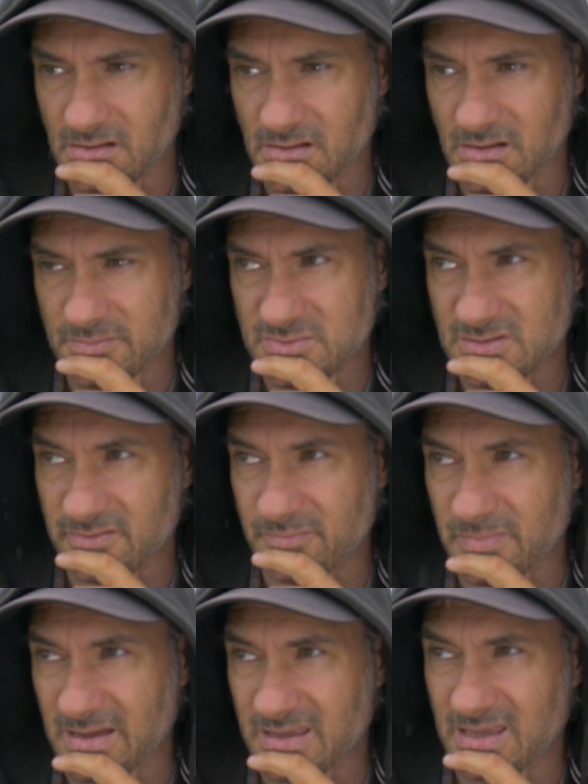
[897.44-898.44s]
I'm sort of
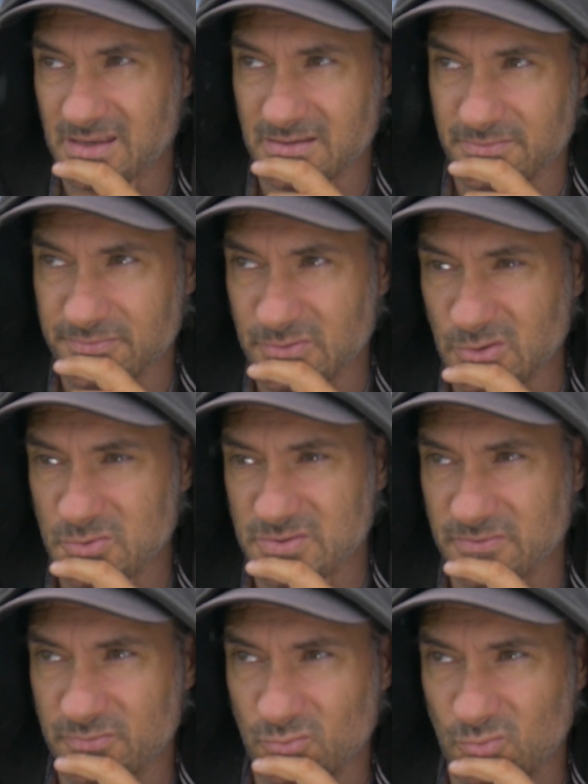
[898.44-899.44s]
back in the throes
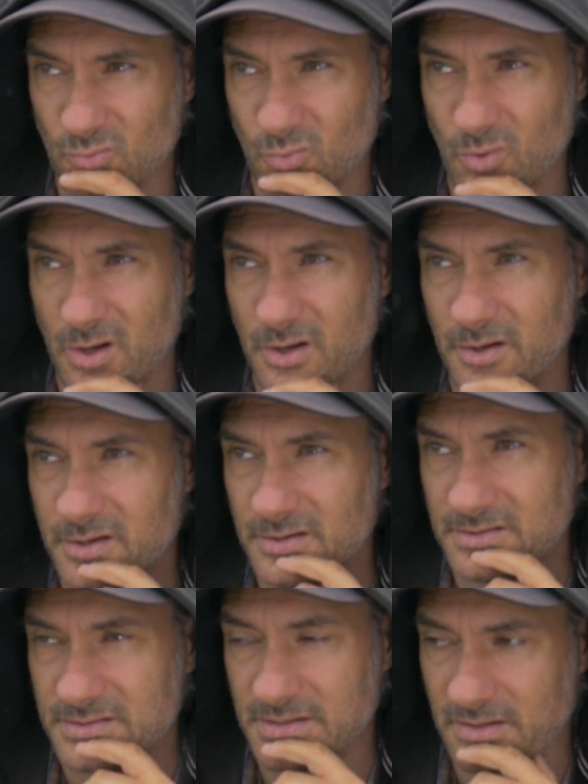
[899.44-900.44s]
of work
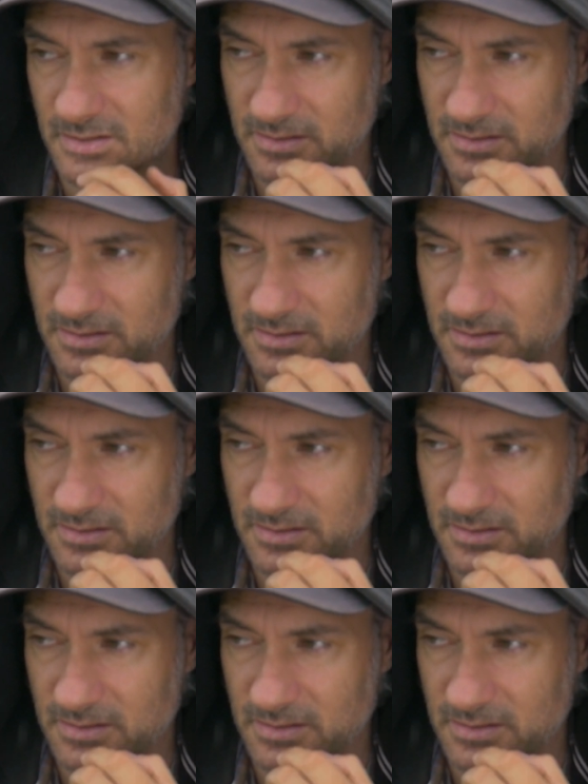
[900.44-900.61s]
and